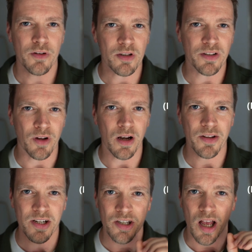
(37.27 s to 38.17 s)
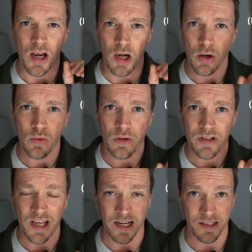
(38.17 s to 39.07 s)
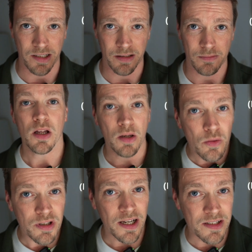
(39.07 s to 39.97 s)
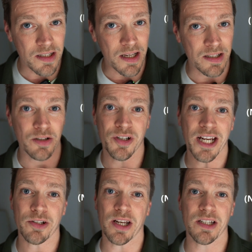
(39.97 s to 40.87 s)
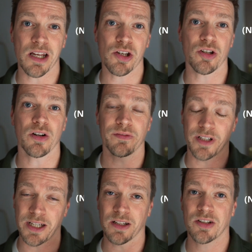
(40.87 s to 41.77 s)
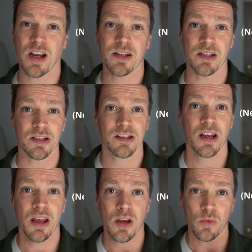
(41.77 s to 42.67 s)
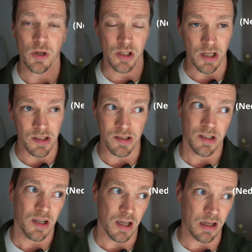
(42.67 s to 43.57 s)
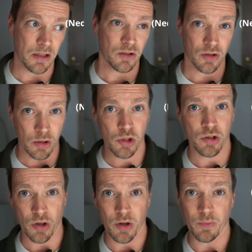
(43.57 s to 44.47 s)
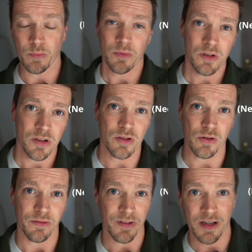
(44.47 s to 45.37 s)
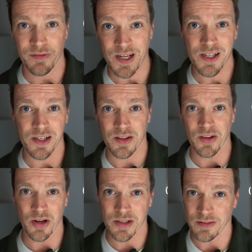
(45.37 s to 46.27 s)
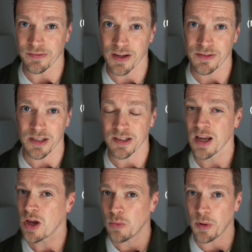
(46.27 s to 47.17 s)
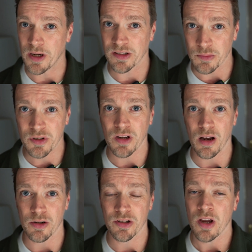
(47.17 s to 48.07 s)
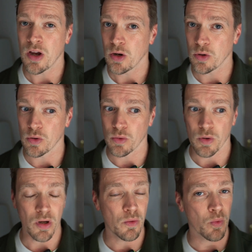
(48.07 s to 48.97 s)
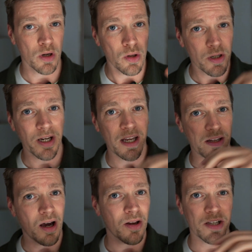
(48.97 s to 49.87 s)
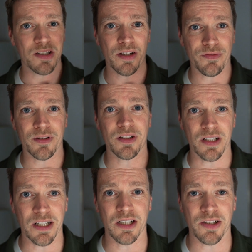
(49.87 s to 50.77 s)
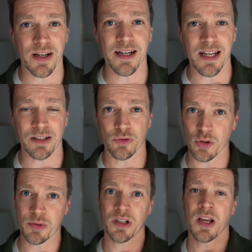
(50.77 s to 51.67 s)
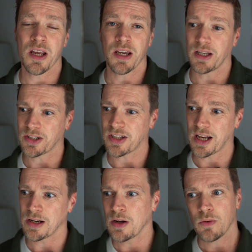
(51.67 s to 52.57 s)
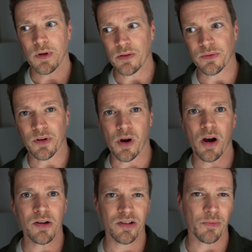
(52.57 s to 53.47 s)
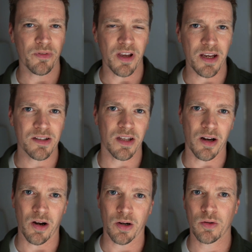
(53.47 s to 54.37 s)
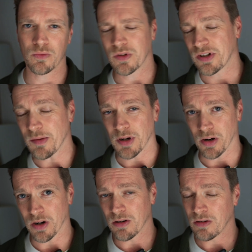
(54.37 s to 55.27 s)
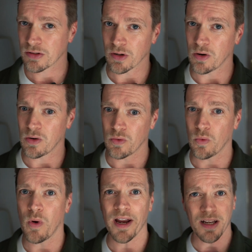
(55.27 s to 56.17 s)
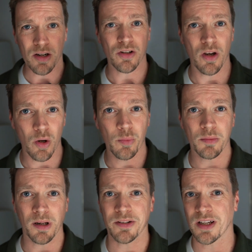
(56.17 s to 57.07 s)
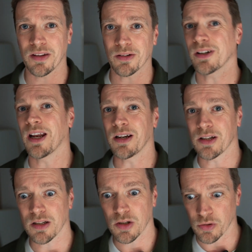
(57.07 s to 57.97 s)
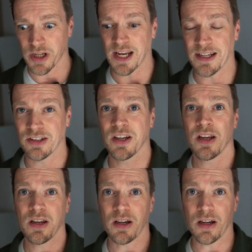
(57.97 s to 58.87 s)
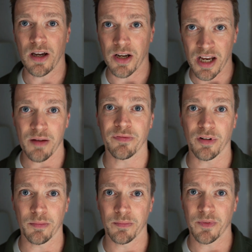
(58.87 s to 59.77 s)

First of all, there's Low Saxon. Low Saxon is a direct translation of Neder-Saxisch, which is a Dutch term sort of invented in the 1950s by some scholars who were looking at all these different little dialect groups and said, well, there are some things that are similar, so why not lump them all together and create a name for them